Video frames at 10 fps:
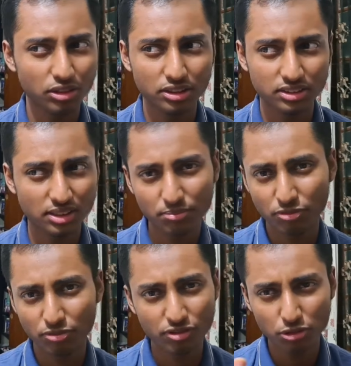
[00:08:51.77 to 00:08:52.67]

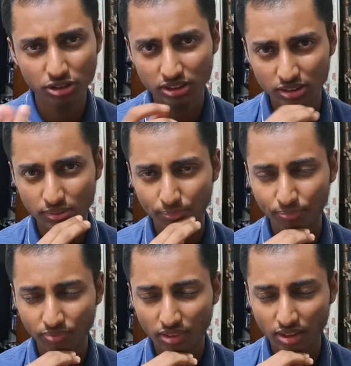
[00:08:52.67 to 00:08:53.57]
So
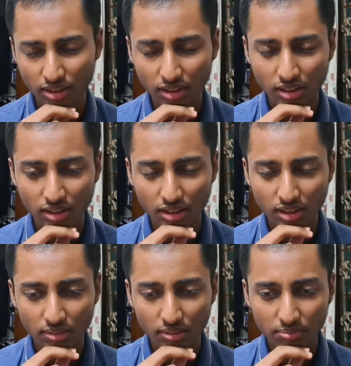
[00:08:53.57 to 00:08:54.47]
I mean, low
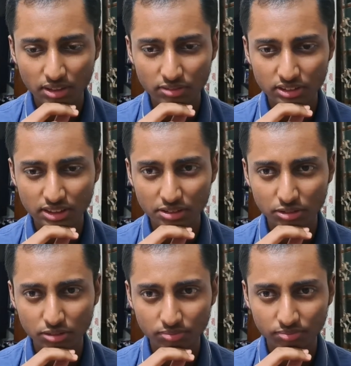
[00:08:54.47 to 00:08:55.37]
charge. I mean, but yeah, low
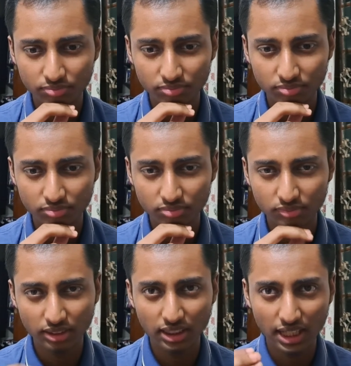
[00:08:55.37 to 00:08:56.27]
battery anyway. So
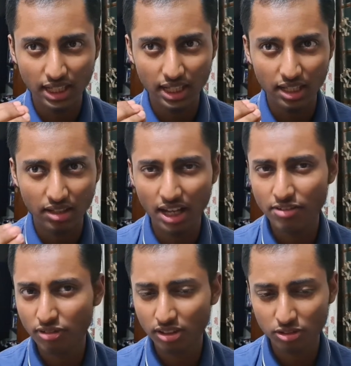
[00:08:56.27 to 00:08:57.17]

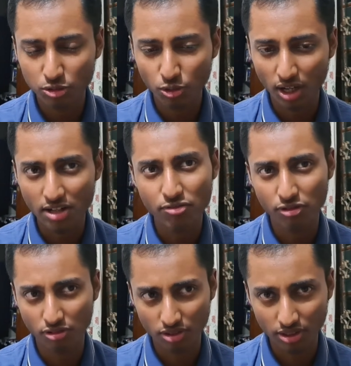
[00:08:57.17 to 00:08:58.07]
what I was
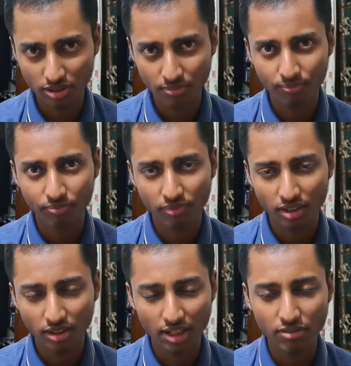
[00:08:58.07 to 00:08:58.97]
like
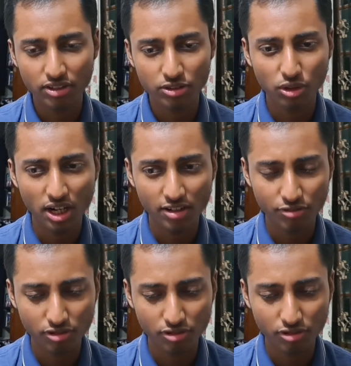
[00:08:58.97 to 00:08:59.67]
speaking out here,